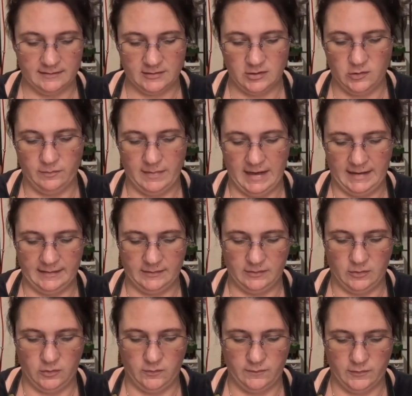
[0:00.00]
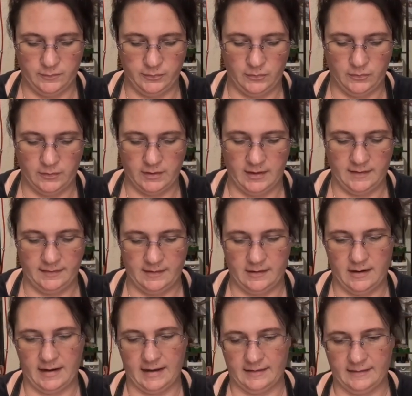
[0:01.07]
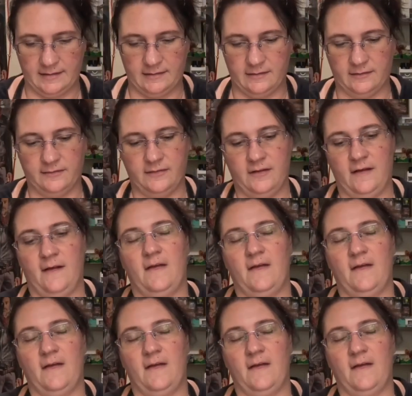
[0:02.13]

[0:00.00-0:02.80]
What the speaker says: don't mind the over pour on there. I got that off.